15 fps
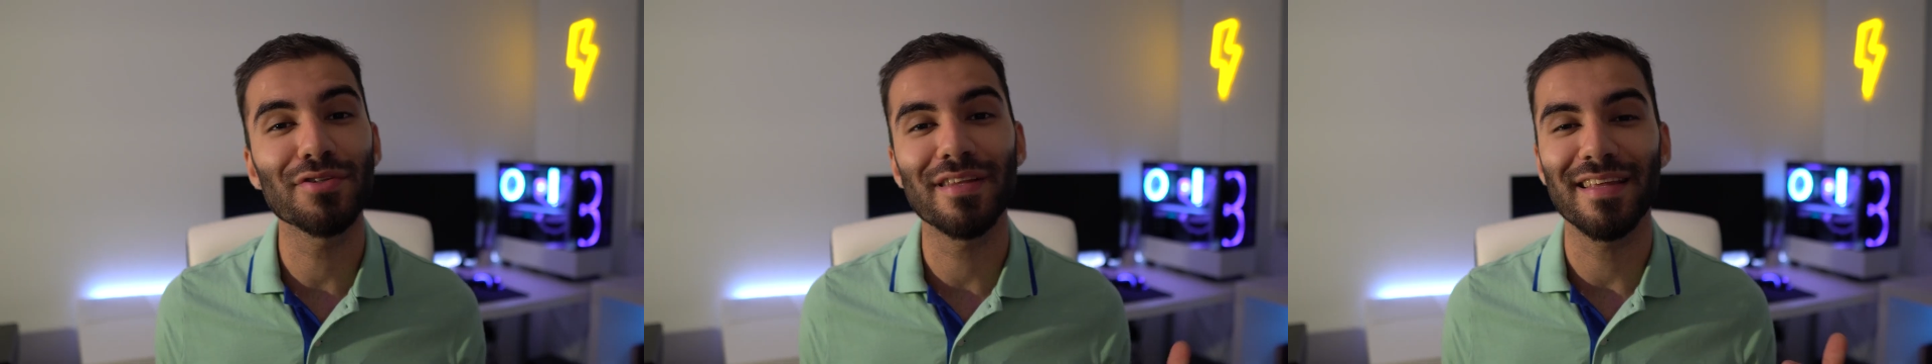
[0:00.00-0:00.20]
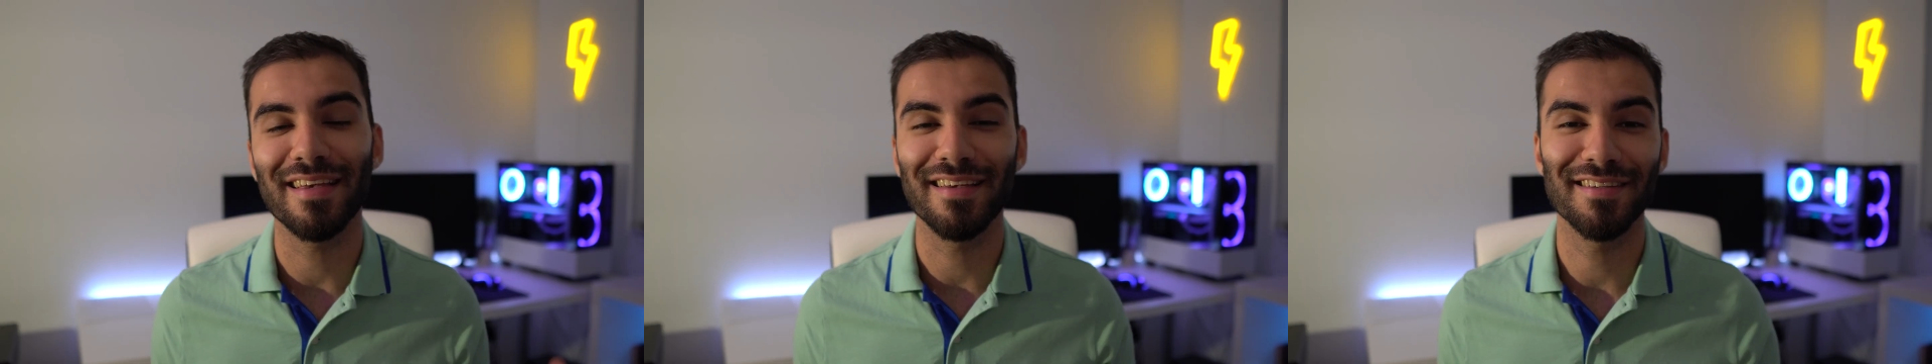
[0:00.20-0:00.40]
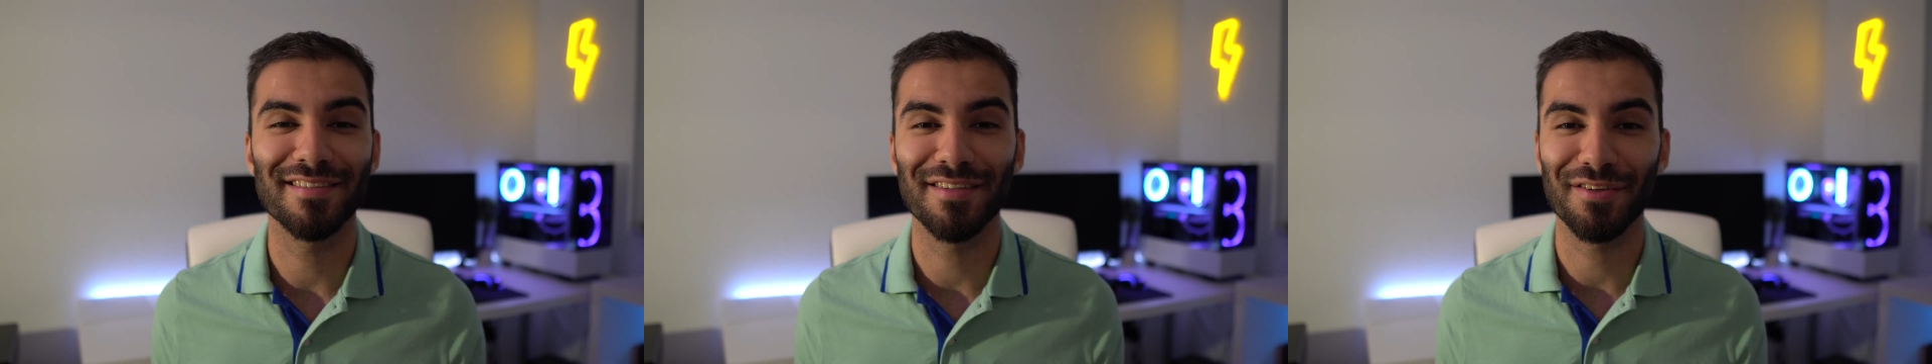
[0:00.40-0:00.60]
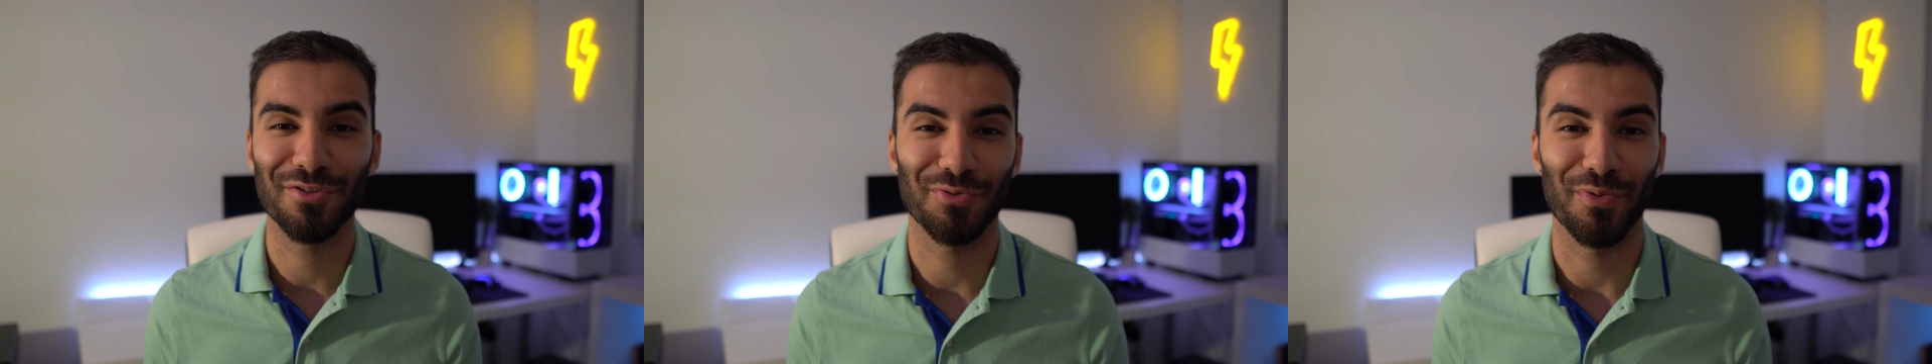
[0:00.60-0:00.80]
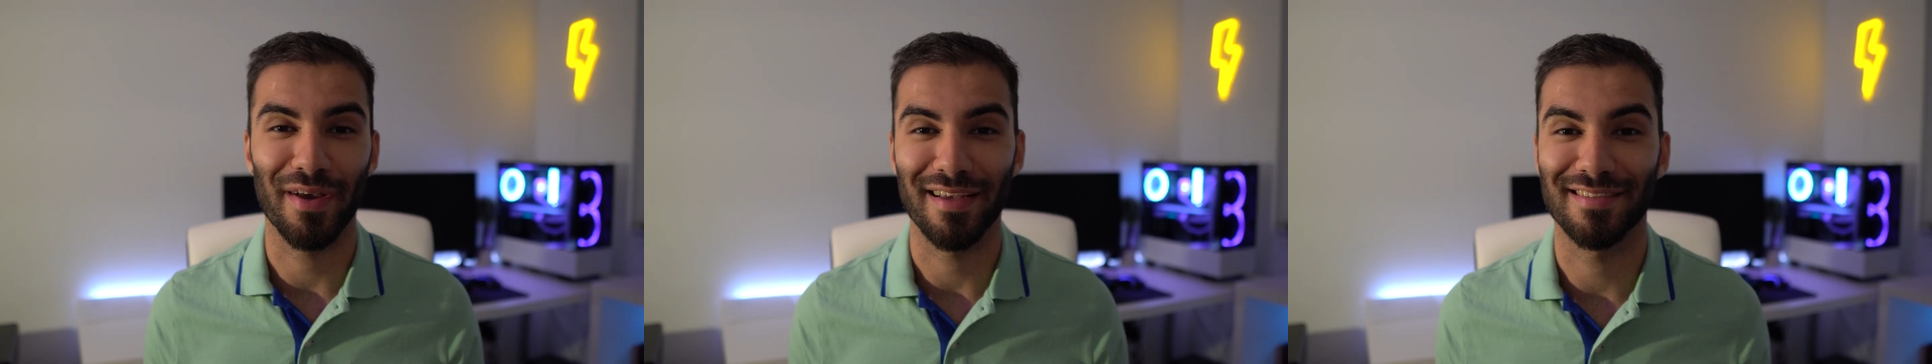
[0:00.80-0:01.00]
are the
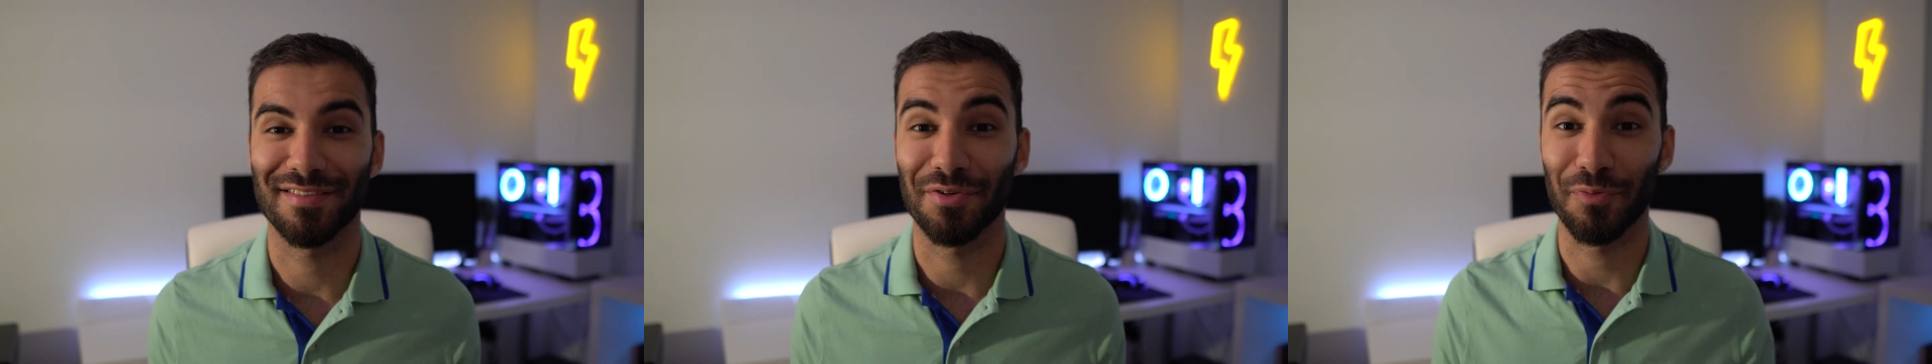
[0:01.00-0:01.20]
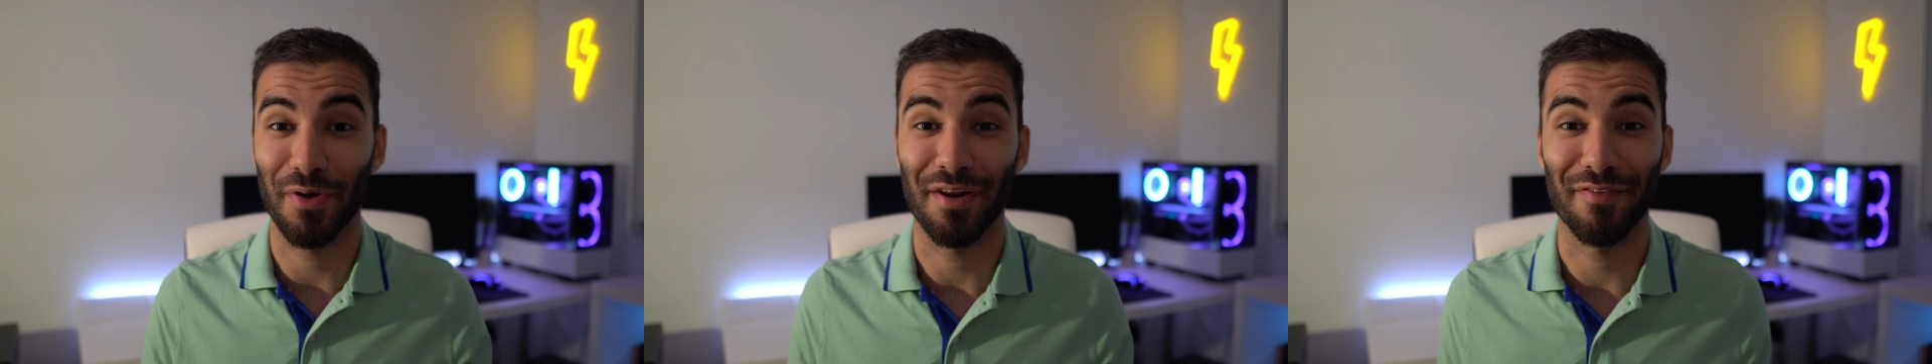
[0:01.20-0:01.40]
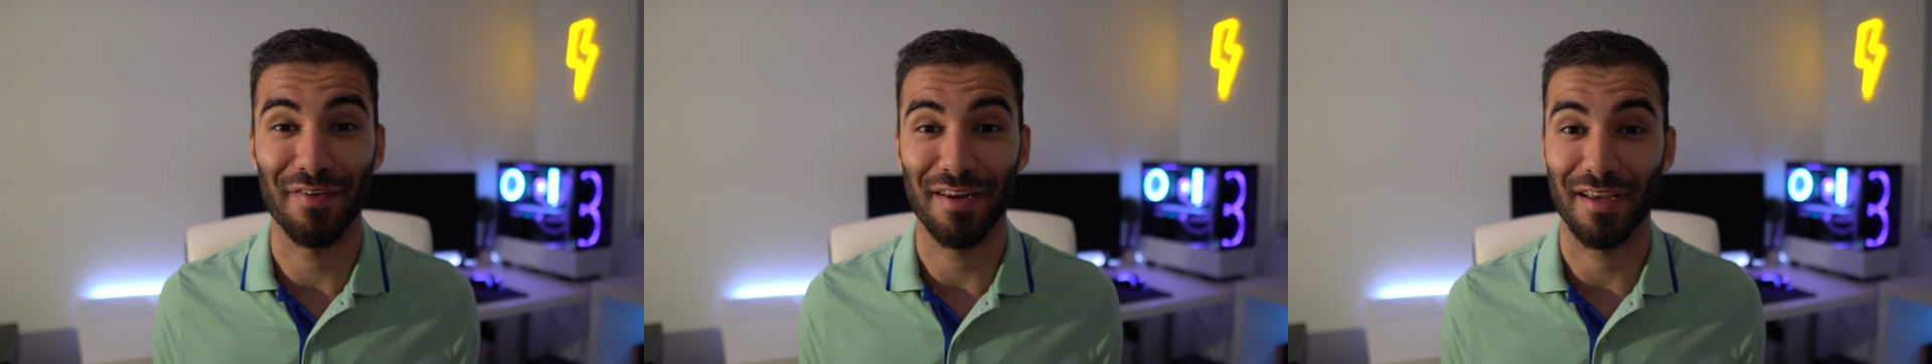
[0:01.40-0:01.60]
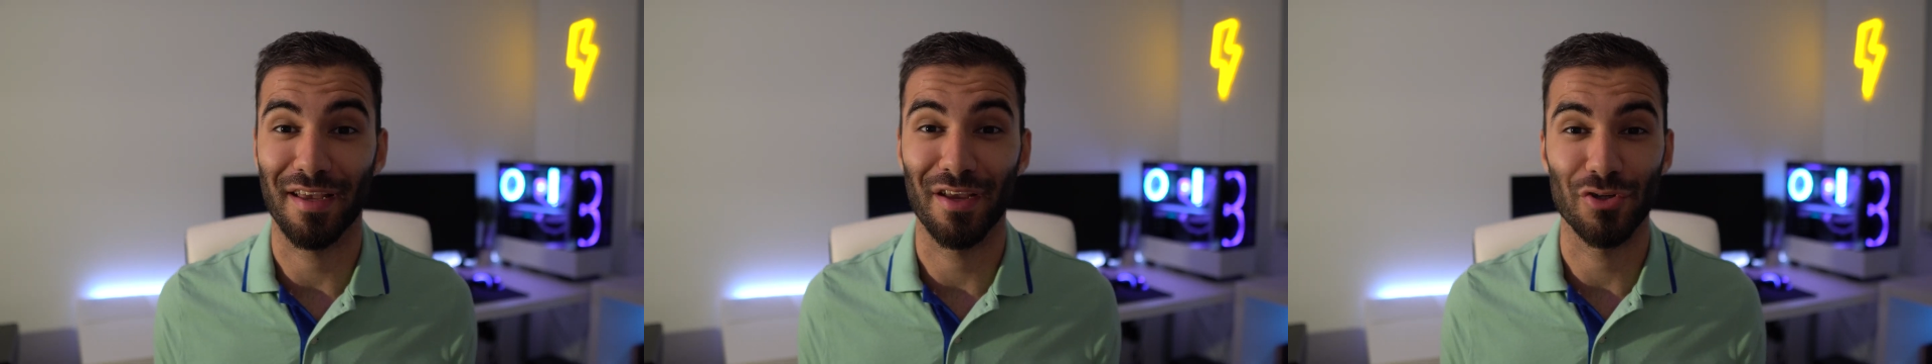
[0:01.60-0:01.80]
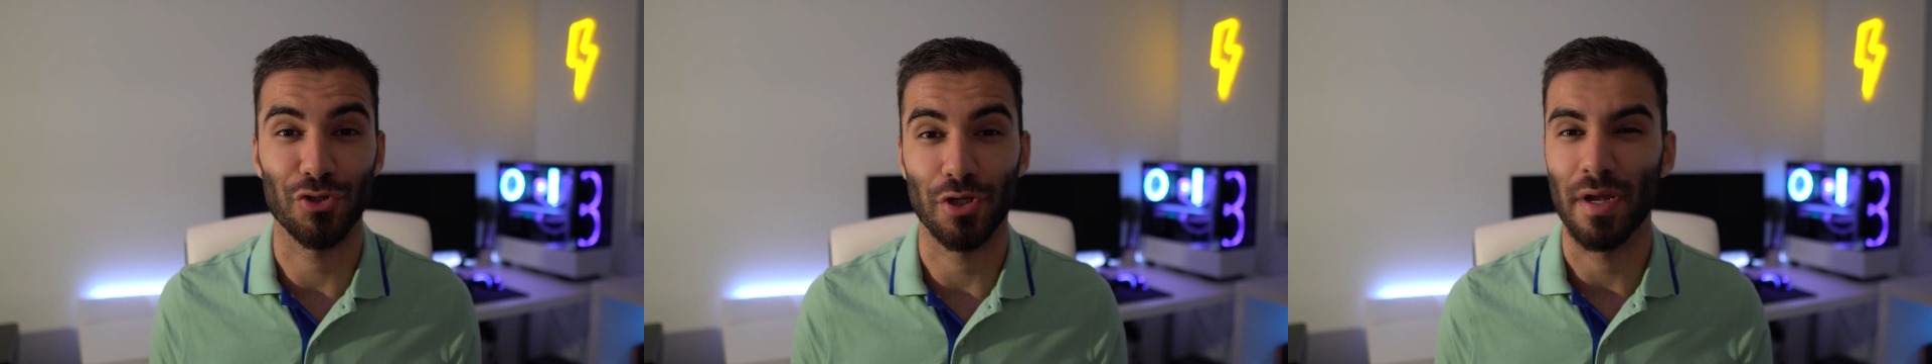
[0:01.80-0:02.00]
easiest ways to renovate a
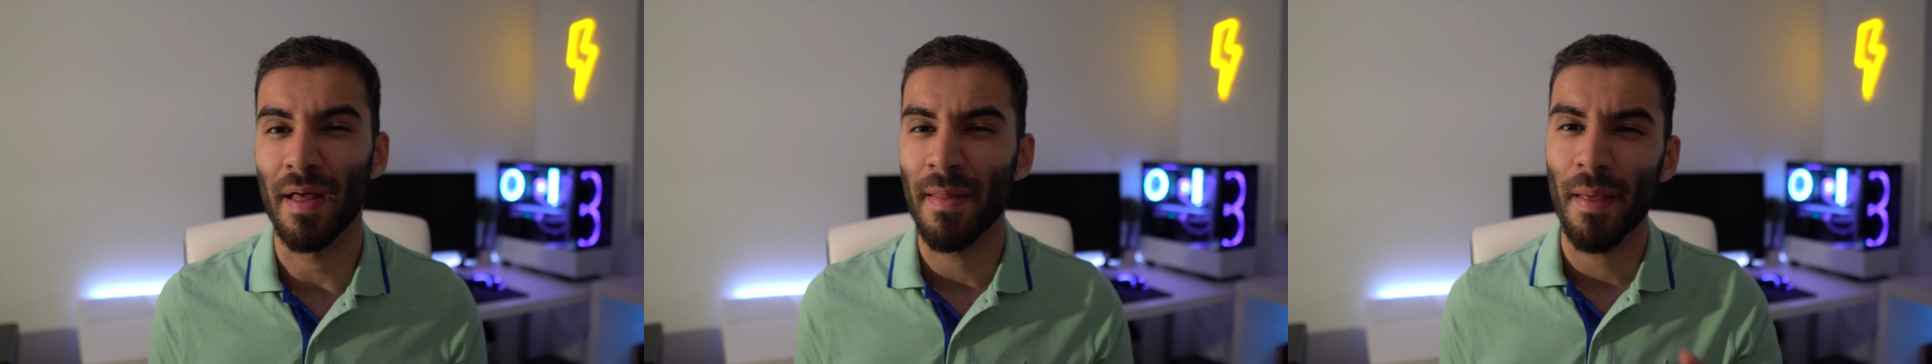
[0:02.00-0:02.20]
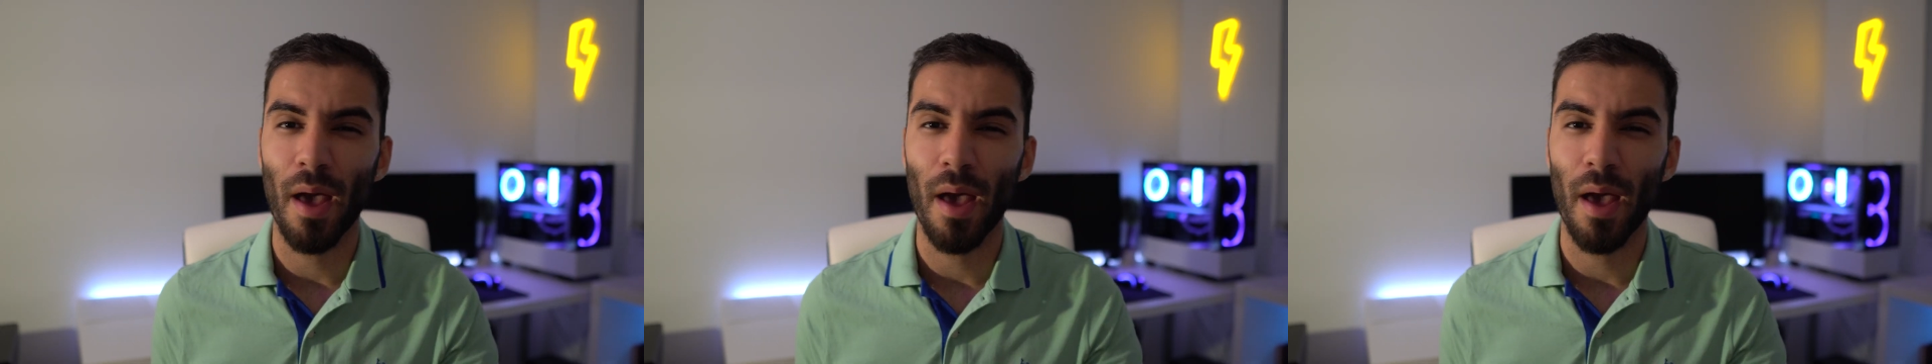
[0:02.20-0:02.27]
kitchen.